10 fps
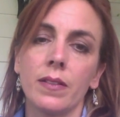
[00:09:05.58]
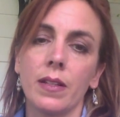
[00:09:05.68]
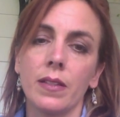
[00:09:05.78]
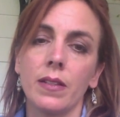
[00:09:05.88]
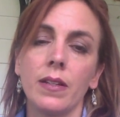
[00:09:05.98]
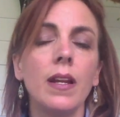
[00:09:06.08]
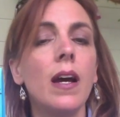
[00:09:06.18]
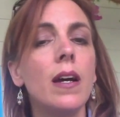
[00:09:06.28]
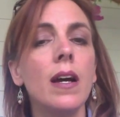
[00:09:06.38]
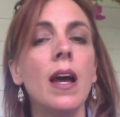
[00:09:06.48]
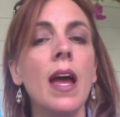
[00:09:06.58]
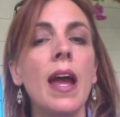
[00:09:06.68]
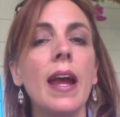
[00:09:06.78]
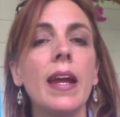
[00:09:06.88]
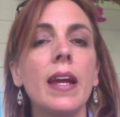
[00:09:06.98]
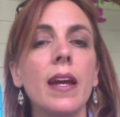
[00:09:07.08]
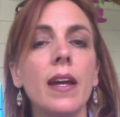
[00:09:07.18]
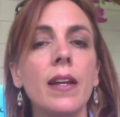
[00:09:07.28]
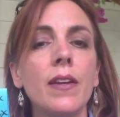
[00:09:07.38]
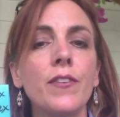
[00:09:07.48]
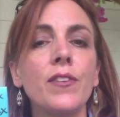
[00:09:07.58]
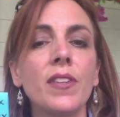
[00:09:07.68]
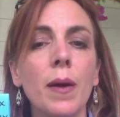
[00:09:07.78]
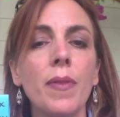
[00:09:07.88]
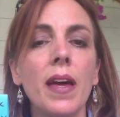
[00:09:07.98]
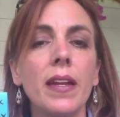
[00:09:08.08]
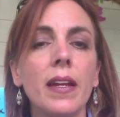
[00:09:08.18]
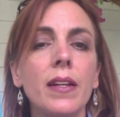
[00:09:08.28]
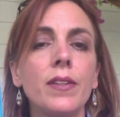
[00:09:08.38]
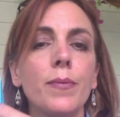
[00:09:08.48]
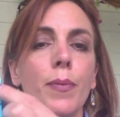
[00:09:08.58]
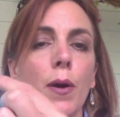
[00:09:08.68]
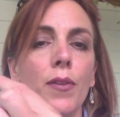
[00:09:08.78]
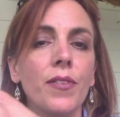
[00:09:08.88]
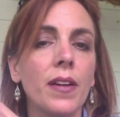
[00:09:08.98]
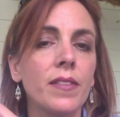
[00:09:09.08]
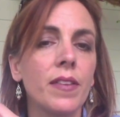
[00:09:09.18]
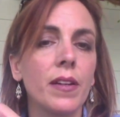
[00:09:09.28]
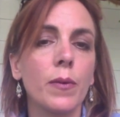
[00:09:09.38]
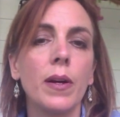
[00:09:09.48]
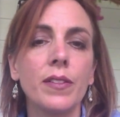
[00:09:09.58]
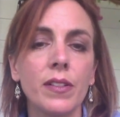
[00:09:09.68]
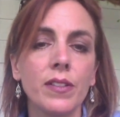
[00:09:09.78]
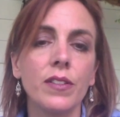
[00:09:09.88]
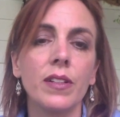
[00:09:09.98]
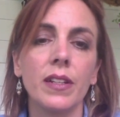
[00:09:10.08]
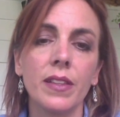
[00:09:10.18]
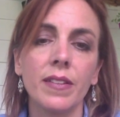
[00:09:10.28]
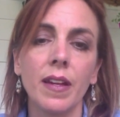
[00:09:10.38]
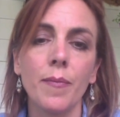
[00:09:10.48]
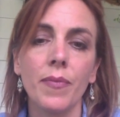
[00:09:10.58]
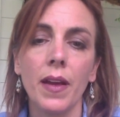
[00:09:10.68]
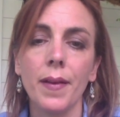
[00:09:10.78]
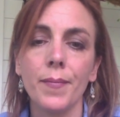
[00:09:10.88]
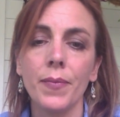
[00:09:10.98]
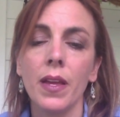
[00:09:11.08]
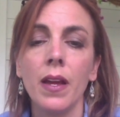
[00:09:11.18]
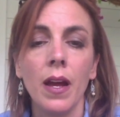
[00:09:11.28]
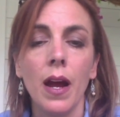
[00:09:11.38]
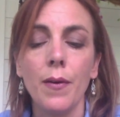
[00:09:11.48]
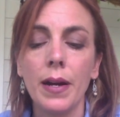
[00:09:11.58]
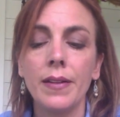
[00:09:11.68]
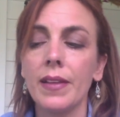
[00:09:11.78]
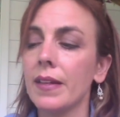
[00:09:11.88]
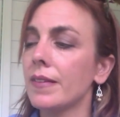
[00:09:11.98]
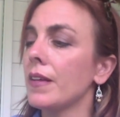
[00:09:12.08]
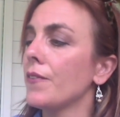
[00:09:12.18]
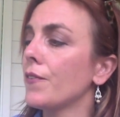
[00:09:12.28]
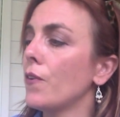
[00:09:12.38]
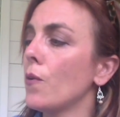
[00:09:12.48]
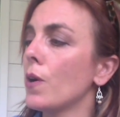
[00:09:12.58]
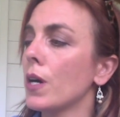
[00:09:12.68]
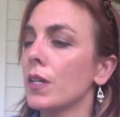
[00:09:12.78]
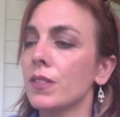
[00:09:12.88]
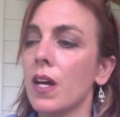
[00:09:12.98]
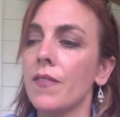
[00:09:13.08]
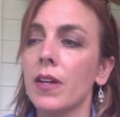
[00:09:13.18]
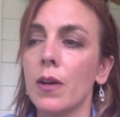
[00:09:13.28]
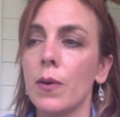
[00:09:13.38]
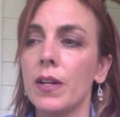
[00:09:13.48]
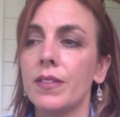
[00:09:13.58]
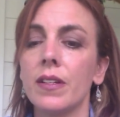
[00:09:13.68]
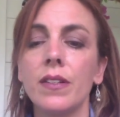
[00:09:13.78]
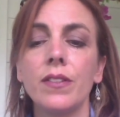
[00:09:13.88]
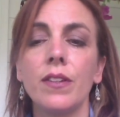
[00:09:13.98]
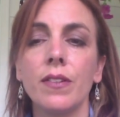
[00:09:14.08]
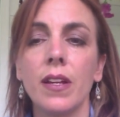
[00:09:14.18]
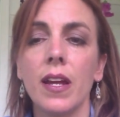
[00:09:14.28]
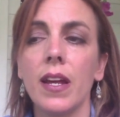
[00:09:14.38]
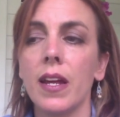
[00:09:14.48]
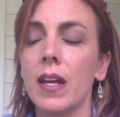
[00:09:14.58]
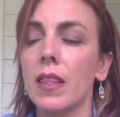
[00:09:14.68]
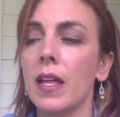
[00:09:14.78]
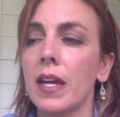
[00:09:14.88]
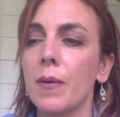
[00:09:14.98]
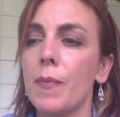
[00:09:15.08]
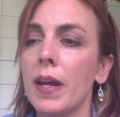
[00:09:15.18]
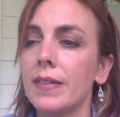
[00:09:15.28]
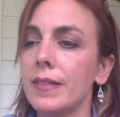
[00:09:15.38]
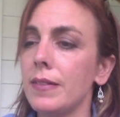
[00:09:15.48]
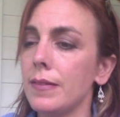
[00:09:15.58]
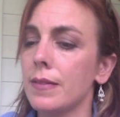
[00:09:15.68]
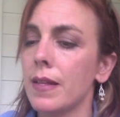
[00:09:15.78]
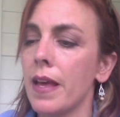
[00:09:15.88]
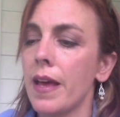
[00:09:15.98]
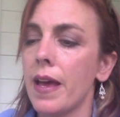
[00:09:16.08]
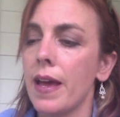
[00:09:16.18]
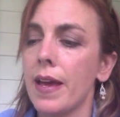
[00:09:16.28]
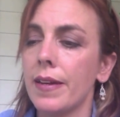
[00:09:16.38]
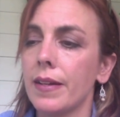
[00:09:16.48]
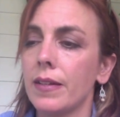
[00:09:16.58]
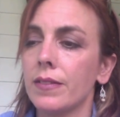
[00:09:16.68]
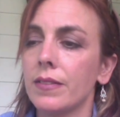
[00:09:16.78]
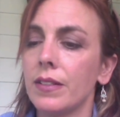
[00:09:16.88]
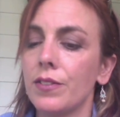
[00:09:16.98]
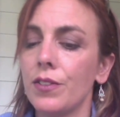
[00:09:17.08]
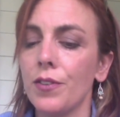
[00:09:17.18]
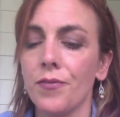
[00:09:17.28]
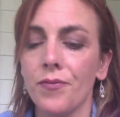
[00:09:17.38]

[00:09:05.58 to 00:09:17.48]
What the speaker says: Da, da, da, da. And if you sub that into both sides of the equations, you'll get the same thing. All right, that's it for solving equations using like bases, and I'll see you soon.